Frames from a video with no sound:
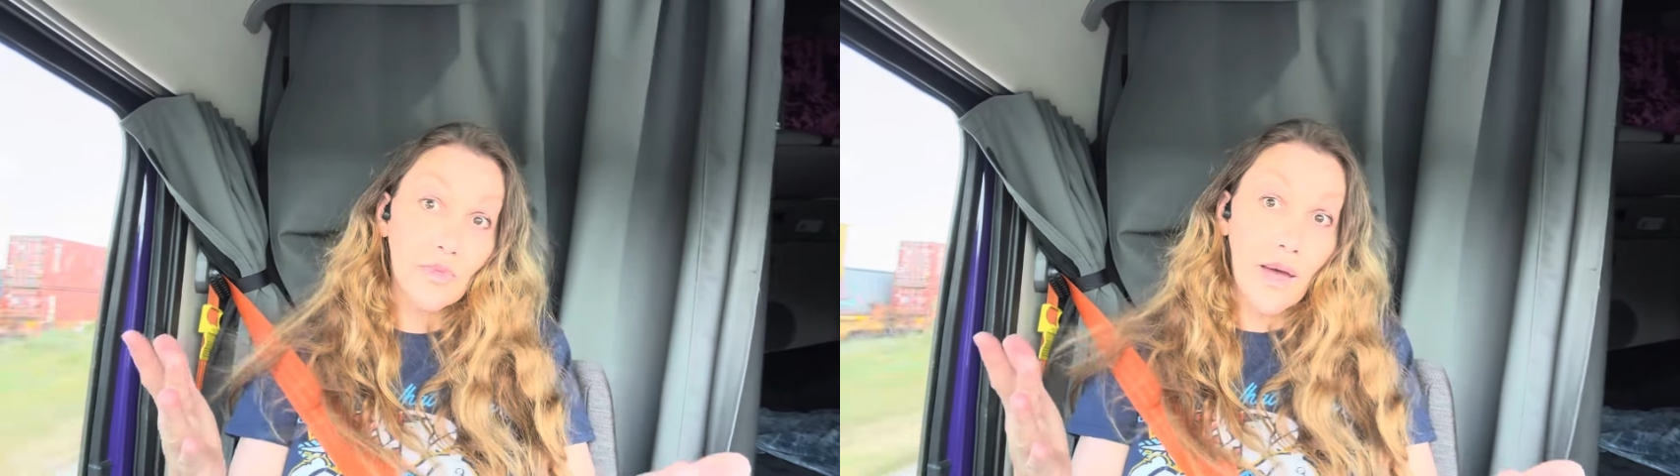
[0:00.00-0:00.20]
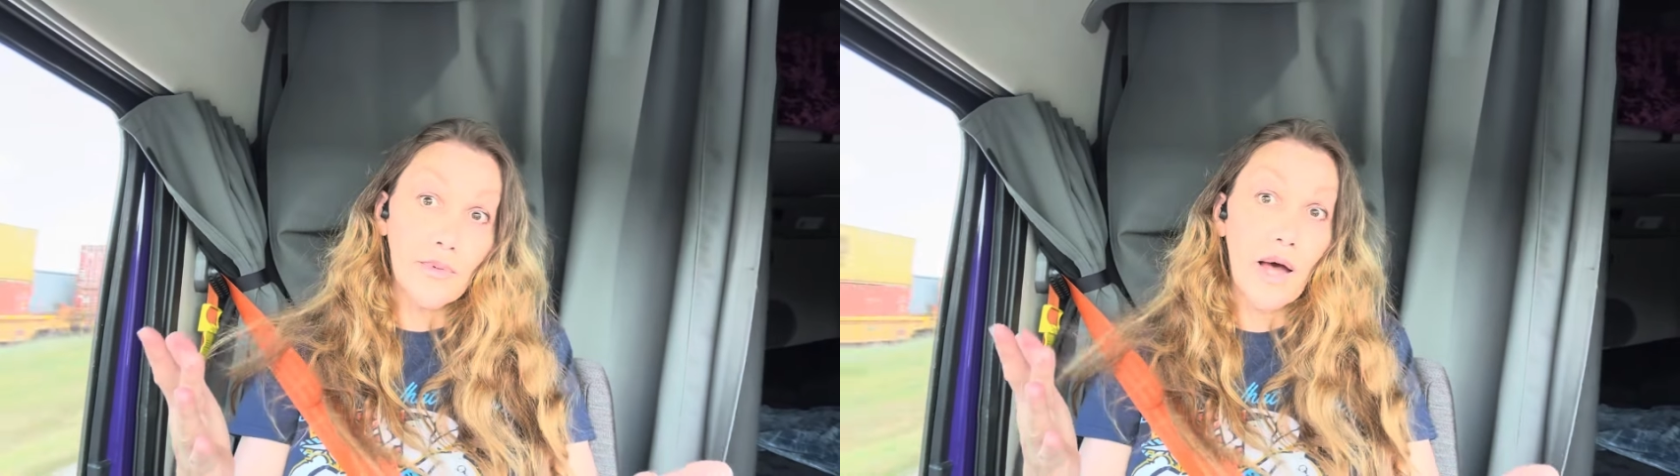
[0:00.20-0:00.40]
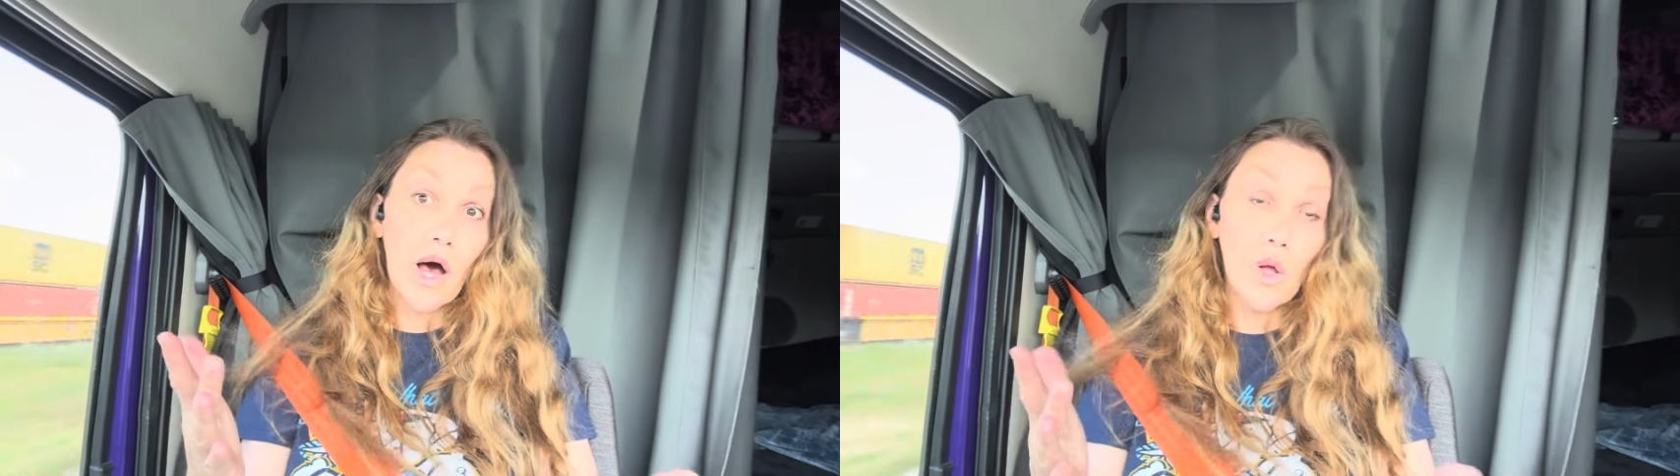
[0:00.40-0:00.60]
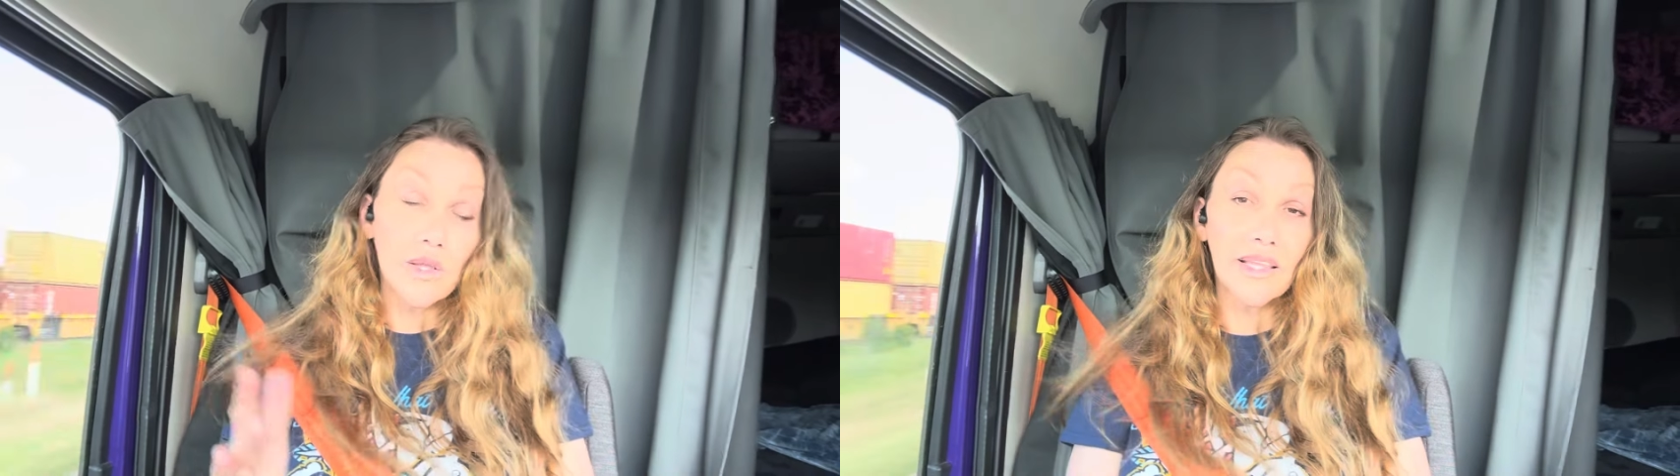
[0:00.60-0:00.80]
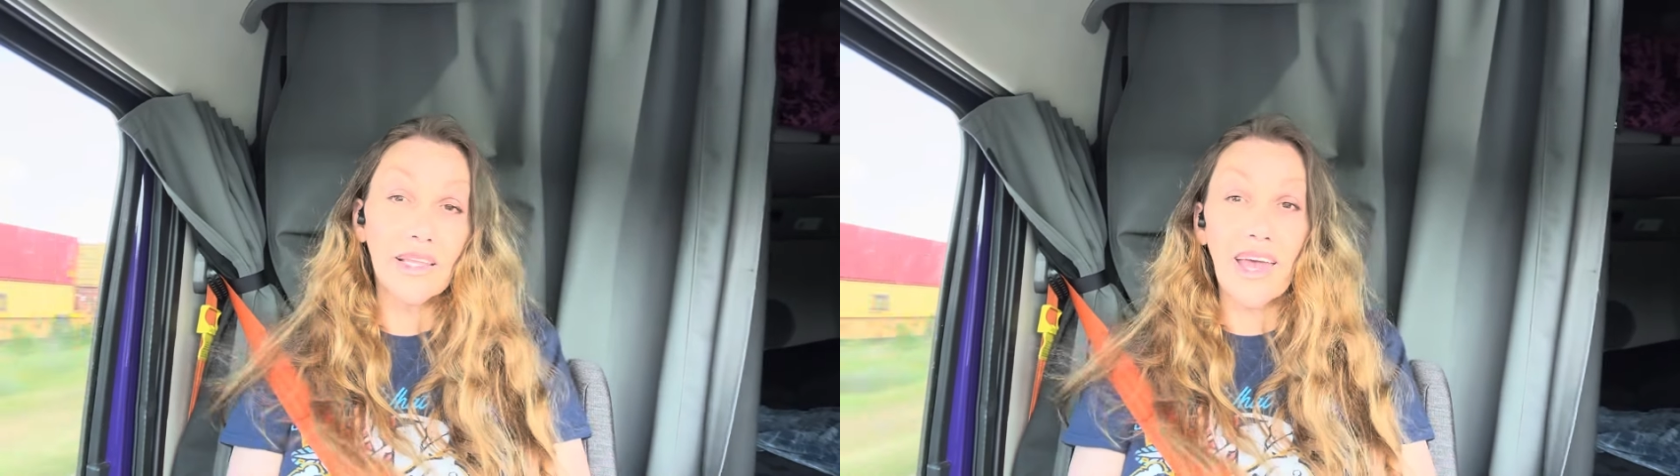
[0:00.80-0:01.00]
I'm not
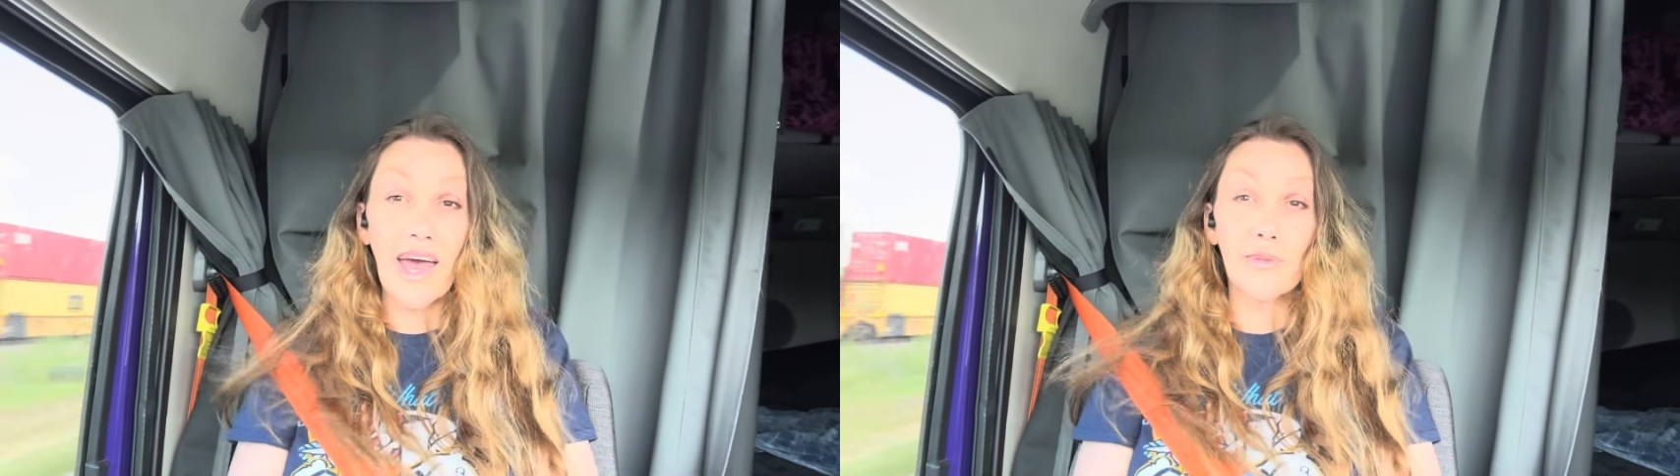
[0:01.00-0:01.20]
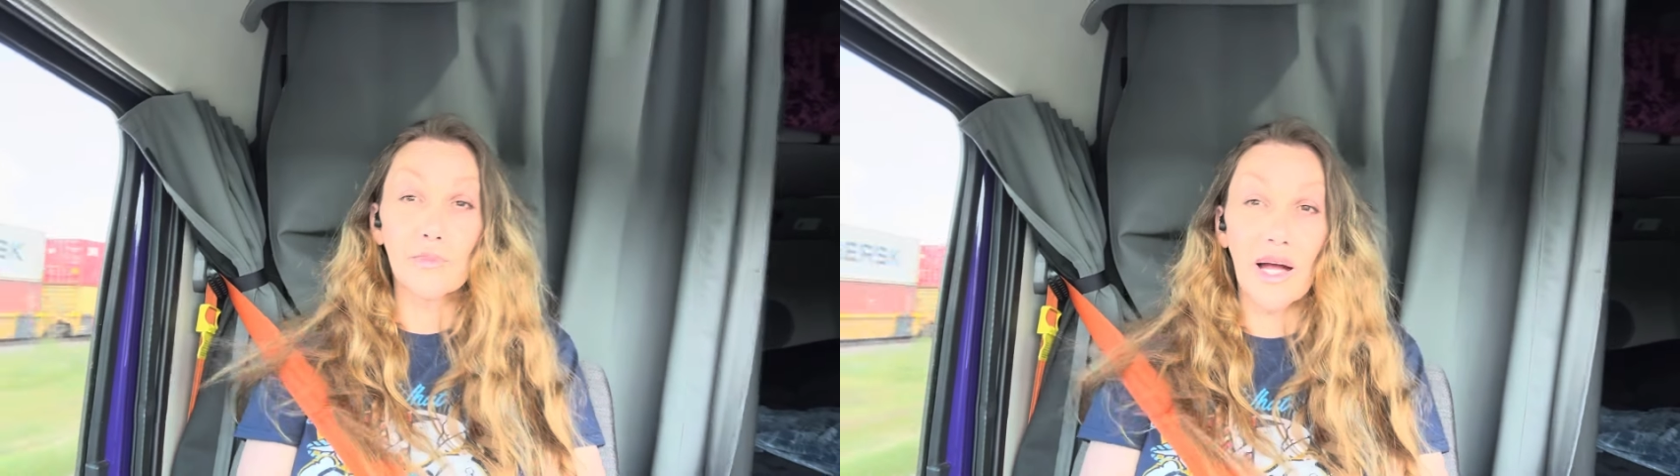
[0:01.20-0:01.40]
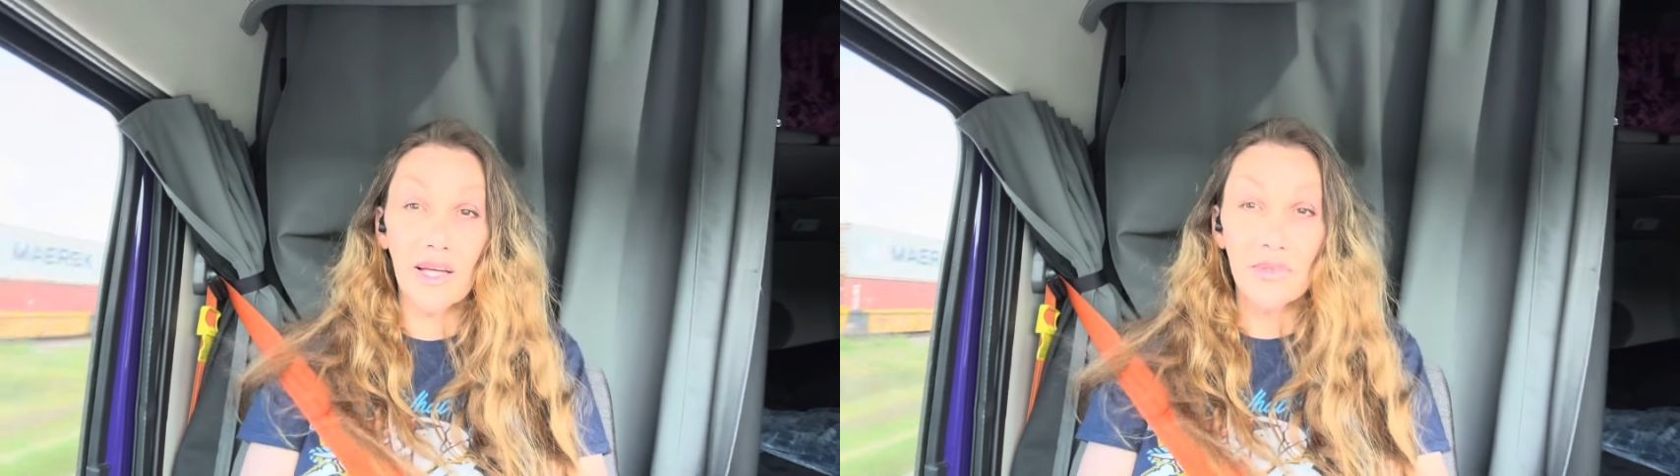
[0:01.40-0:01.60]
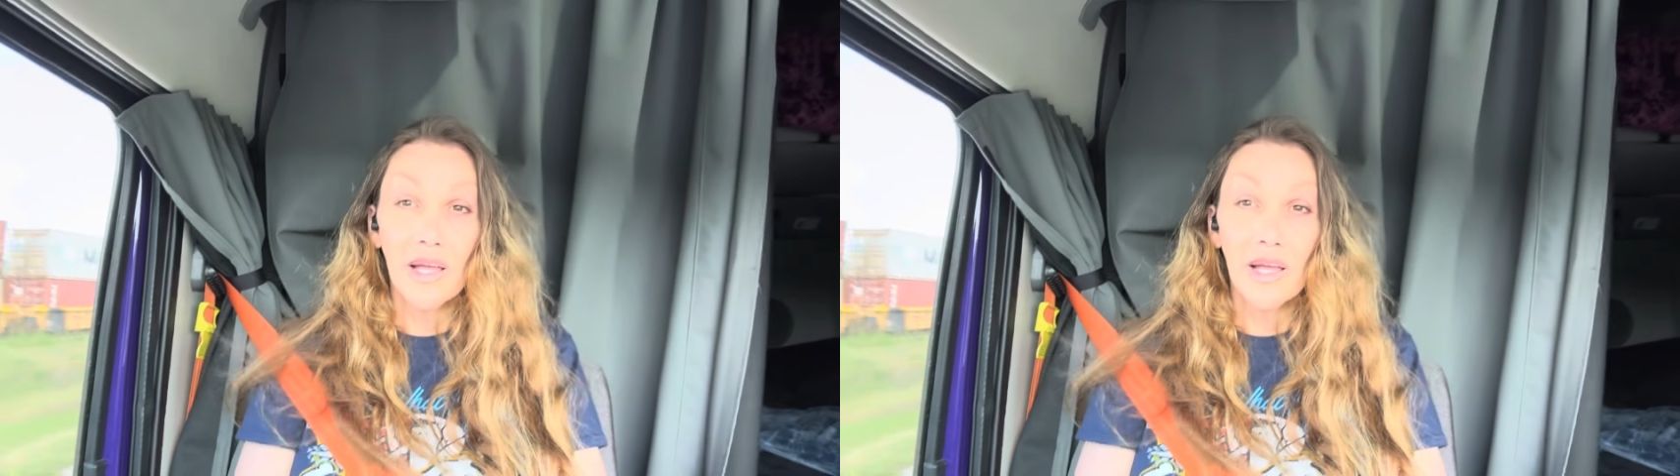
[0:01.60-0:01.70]
holding the camera.